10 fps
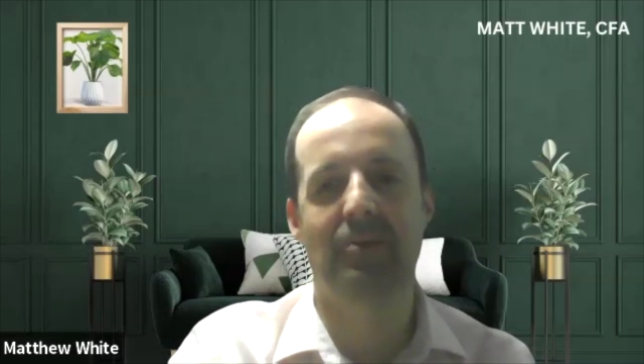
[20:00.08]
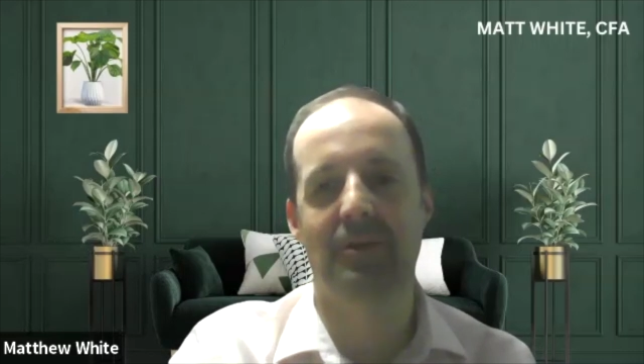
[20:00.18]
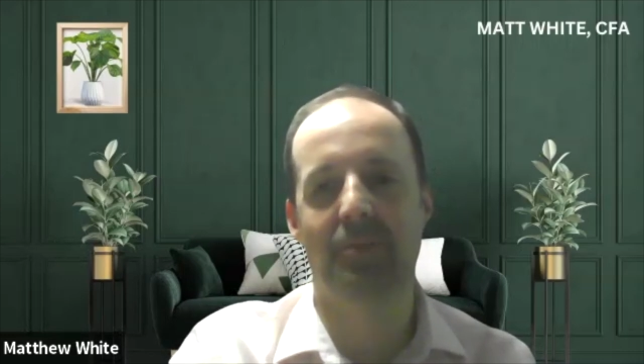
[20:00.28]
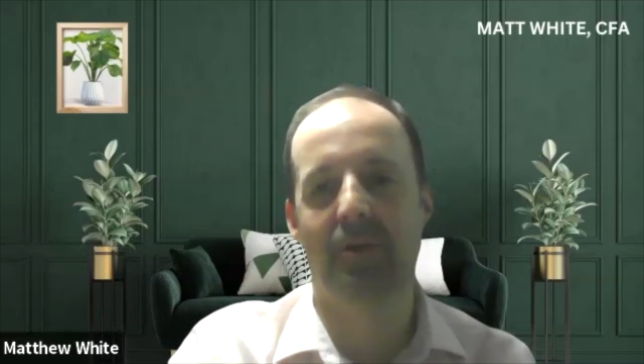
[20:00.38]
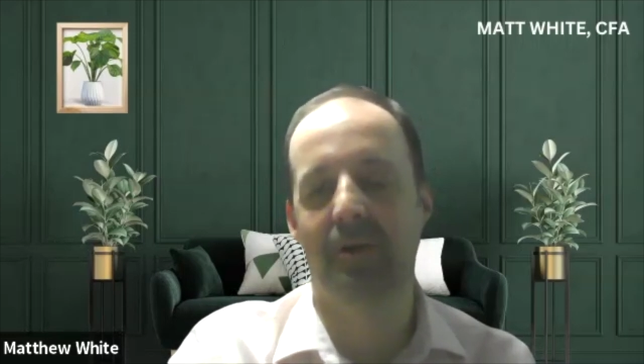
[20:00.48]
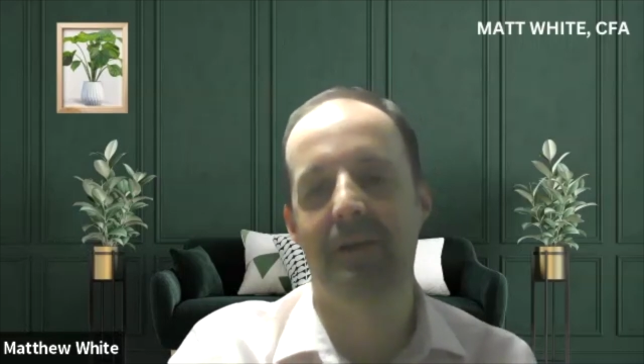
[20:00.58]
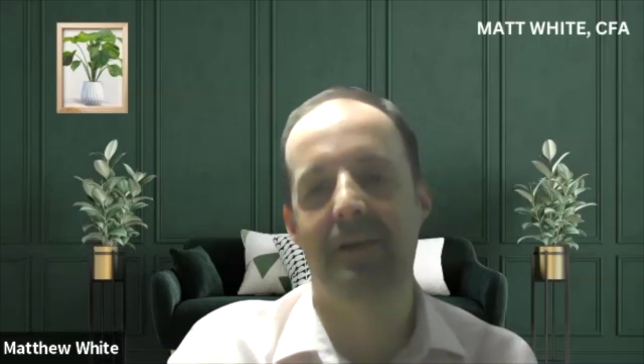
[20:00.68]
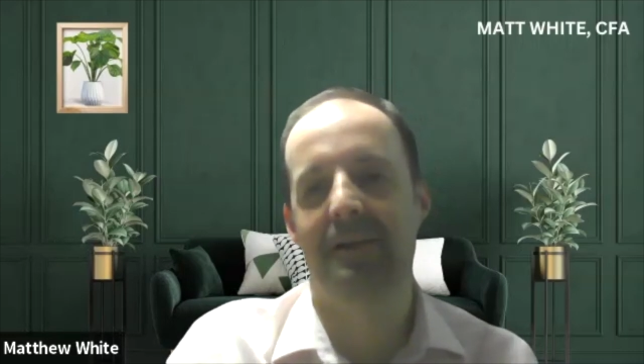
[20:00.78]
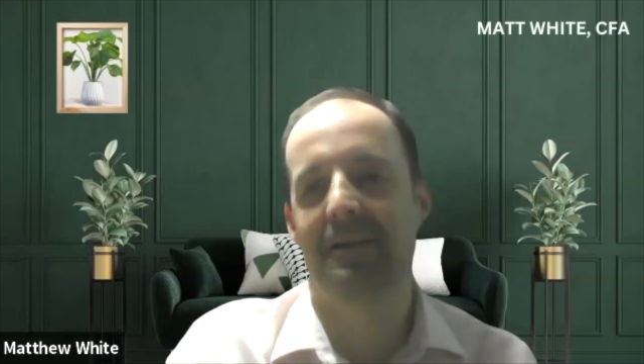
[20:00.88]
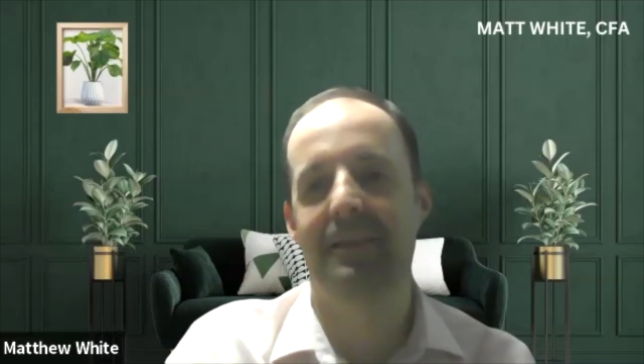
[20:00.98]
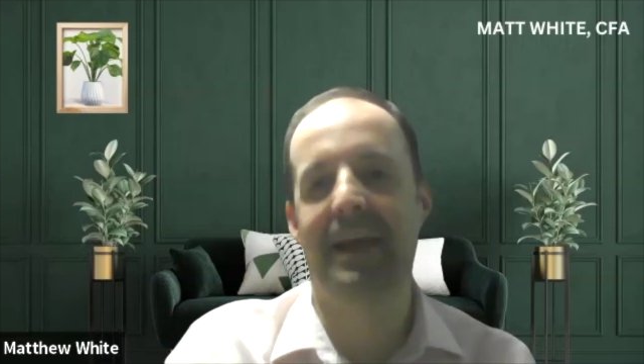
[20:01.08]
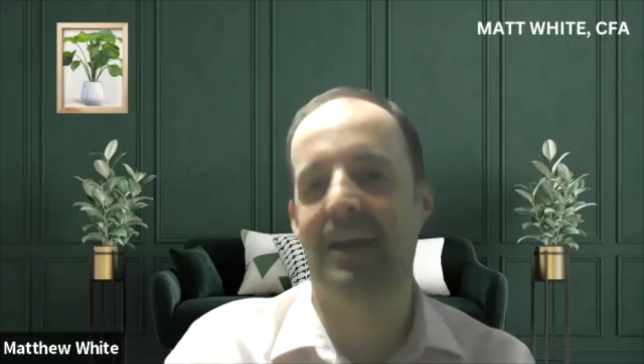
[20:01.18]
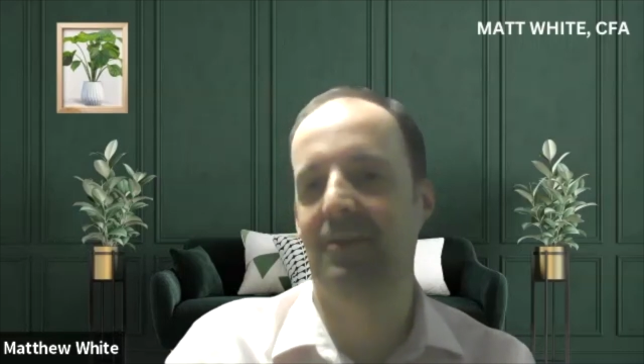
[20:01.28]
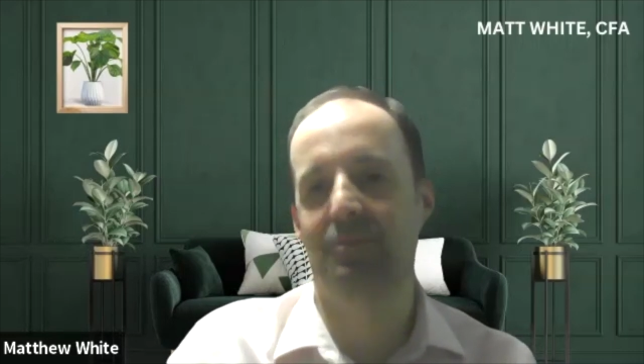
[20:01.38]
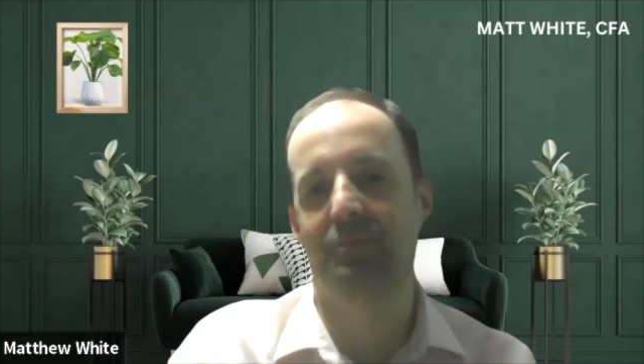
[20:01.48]
an ankle could work.
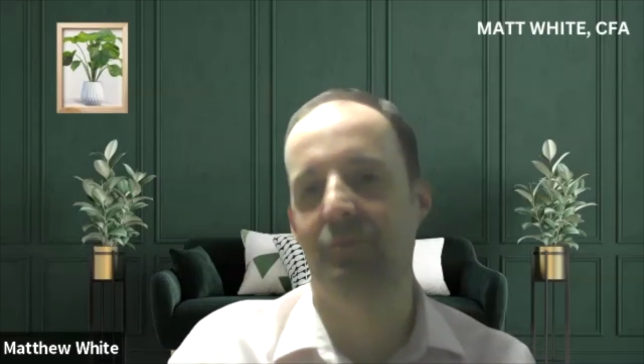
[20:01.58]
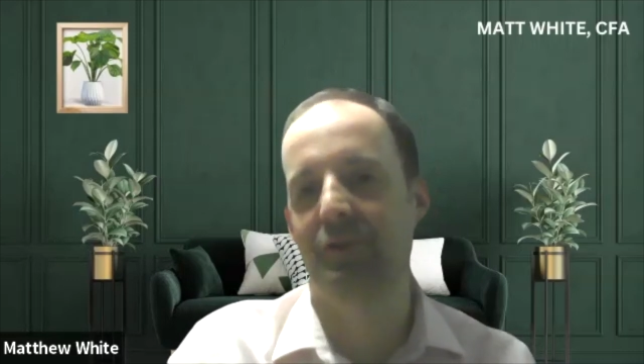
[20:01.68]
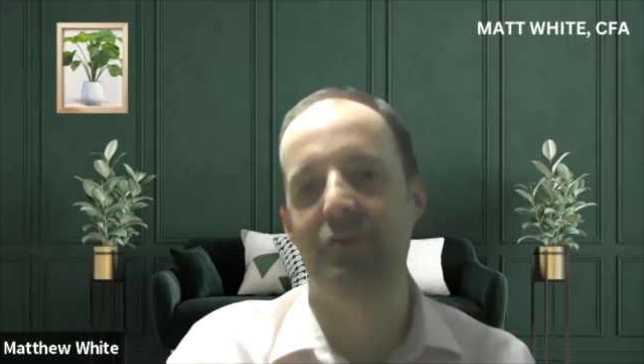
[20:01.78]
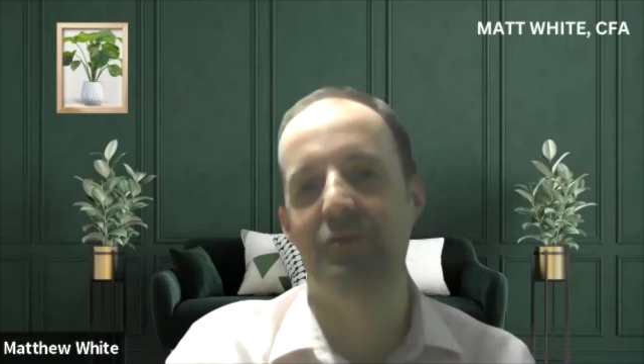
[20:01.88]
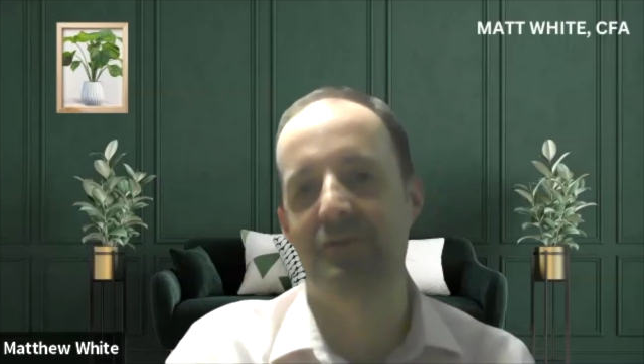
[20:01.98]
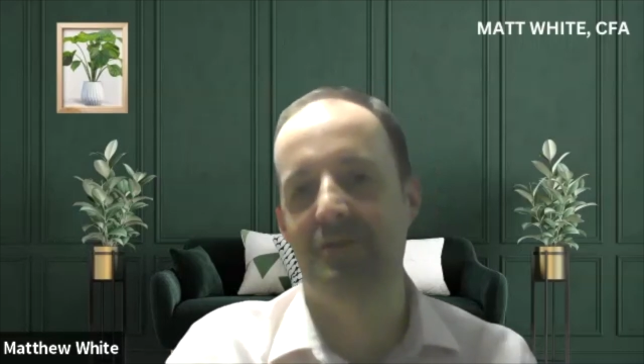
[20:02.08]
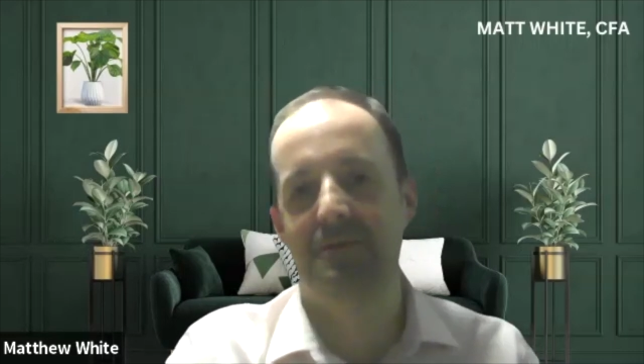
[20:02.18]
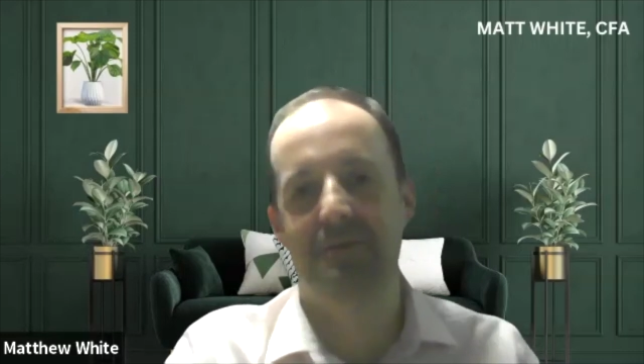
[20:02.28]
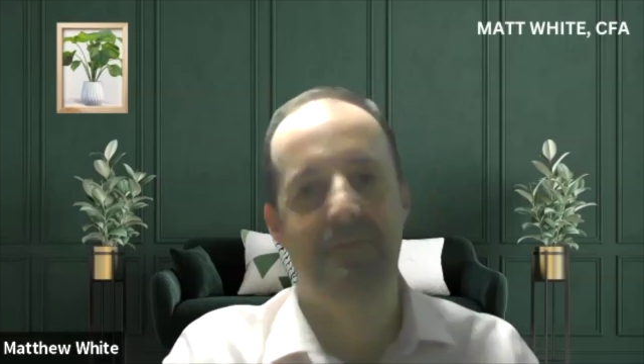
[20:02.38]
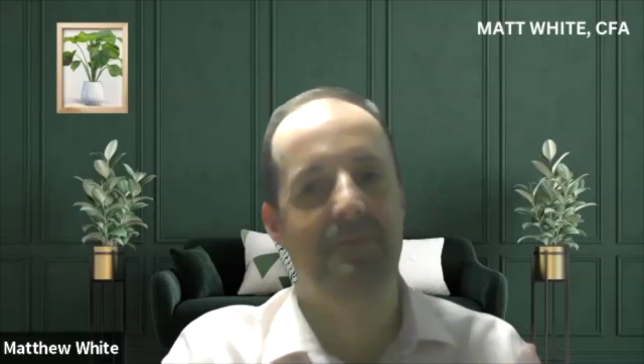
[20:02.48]
that could reduce